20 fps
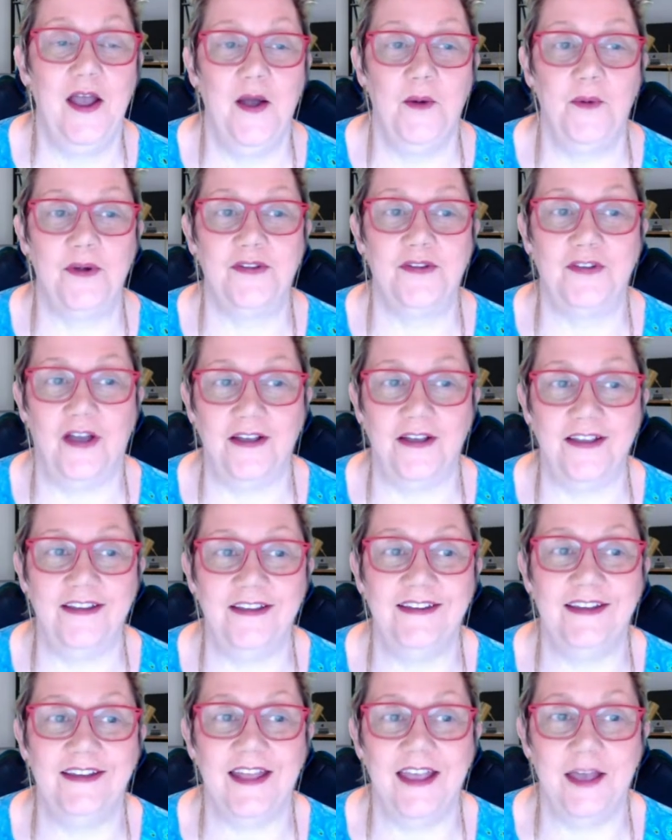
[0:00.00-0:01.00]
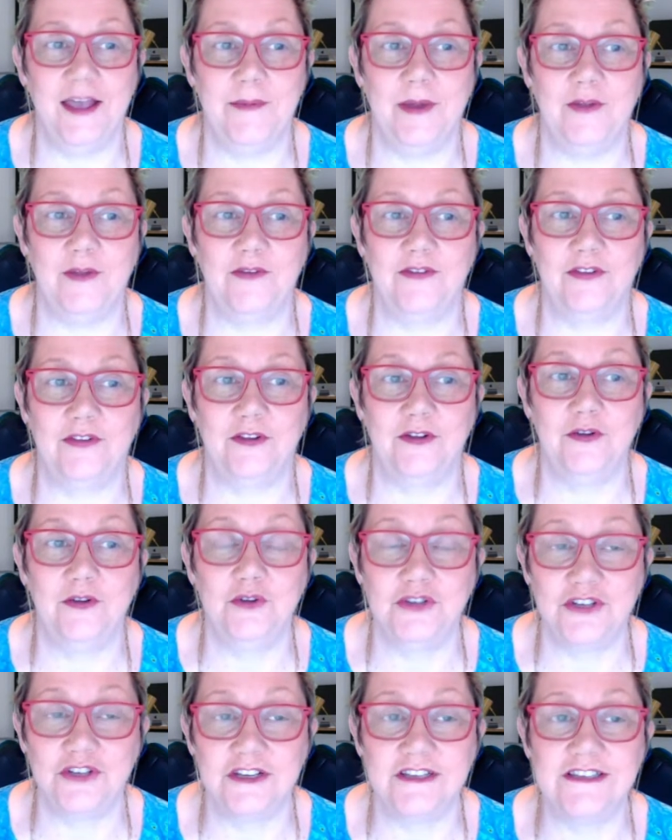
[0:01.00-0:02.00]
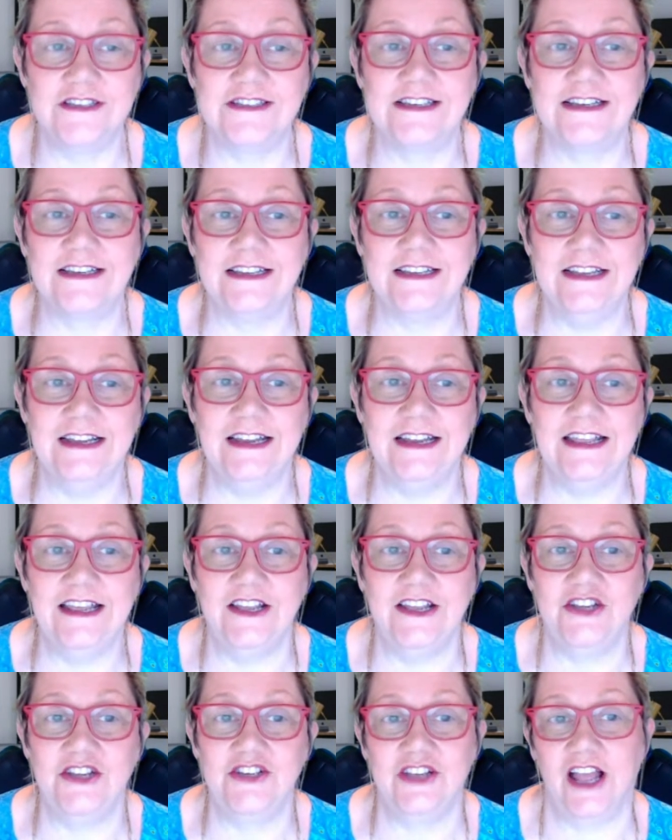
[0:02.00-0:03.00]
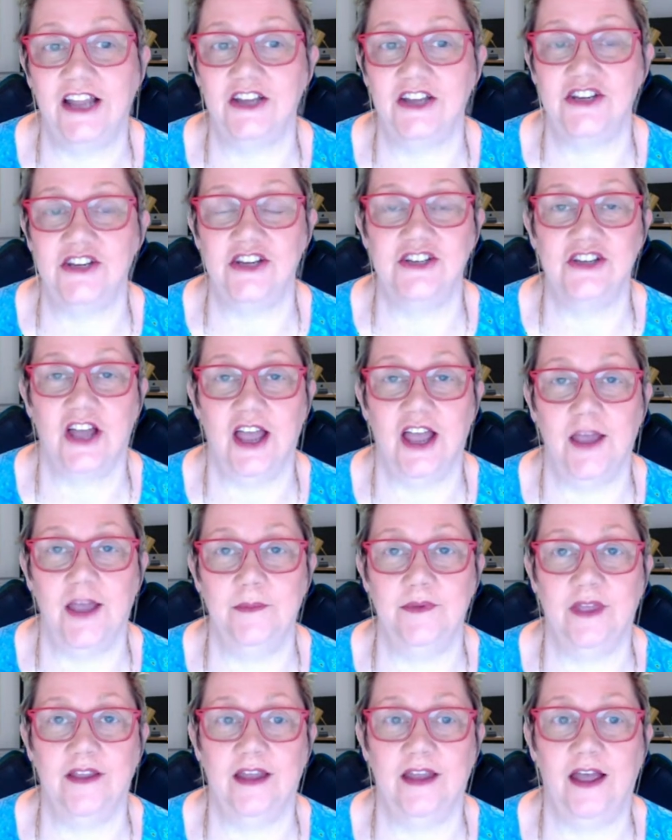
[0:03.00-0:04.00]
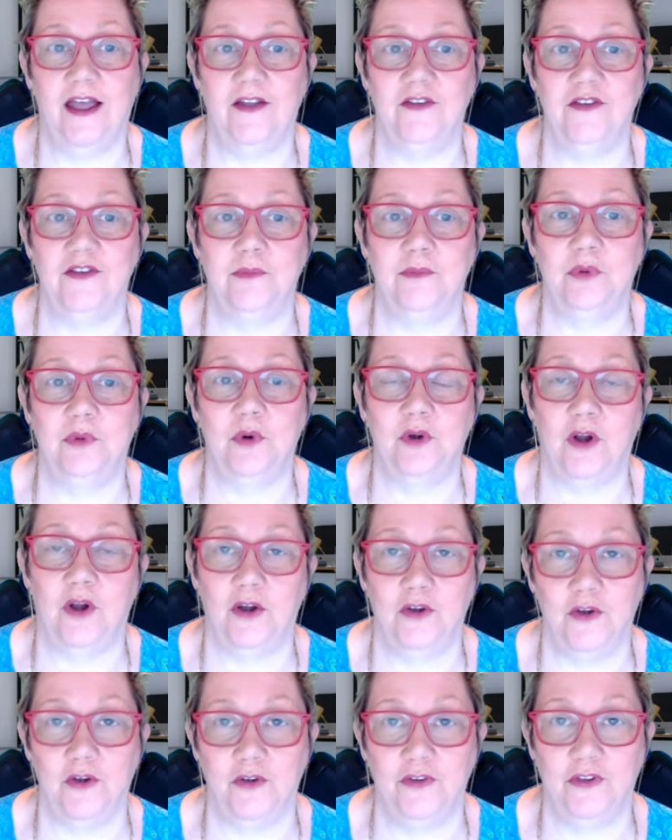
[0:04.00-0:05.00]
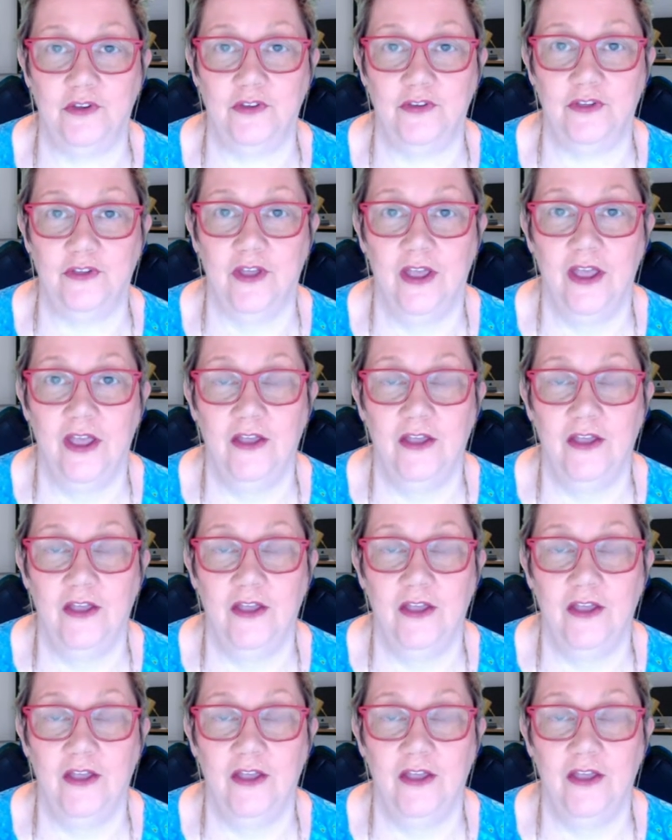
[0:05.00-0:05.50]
We're talking today about solutions to leading in challenging times and how to support our nurses.